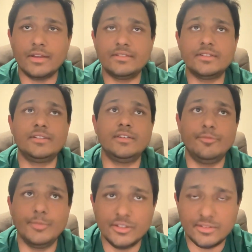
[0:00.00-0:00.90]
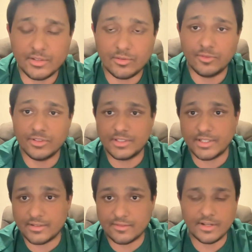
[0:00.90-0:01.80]
is the chief minister of a
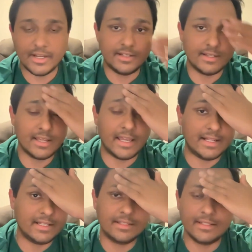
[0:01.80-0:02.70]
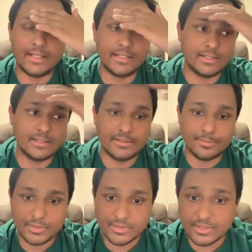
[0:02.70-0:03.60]
state, right? And then this
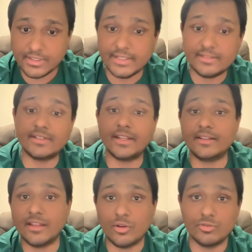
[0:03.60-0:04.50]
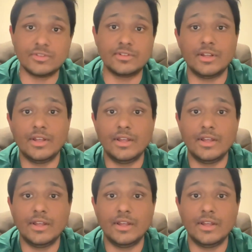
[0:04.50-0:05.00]
person, his 10th house,